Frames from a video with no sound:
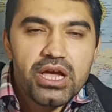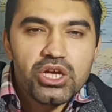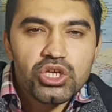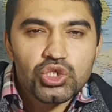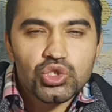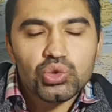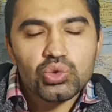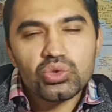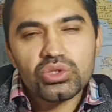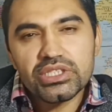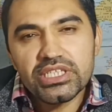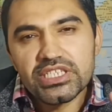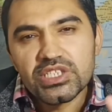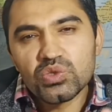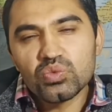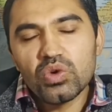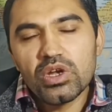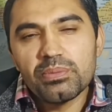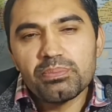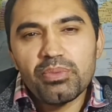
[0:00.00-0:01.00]
So
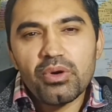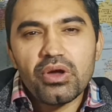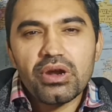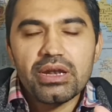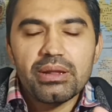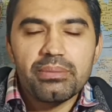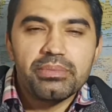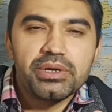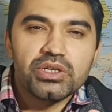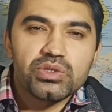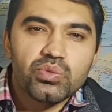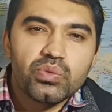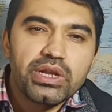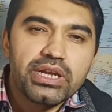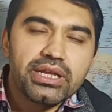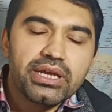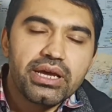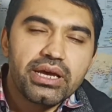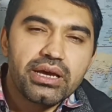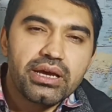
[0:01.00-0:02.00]
this one Parliament
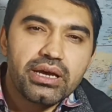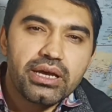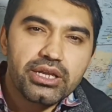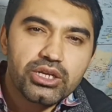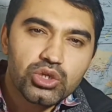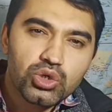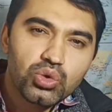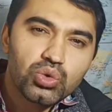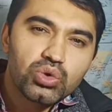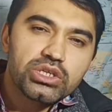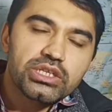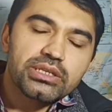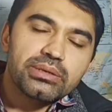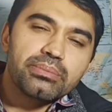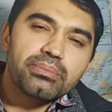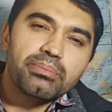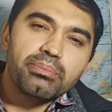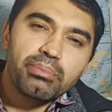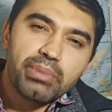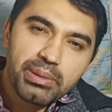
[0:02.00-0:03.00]
will include
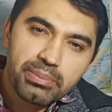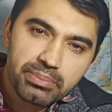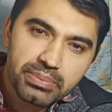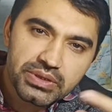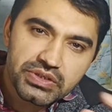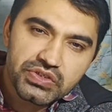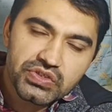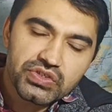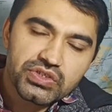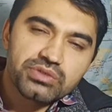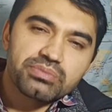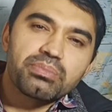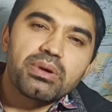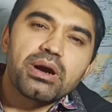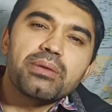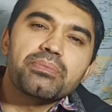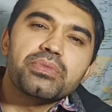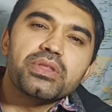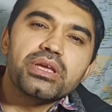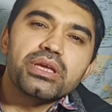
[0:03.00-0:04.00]
members
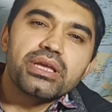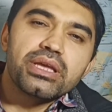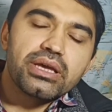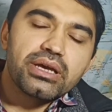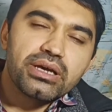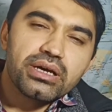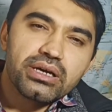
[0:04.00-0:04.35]
from the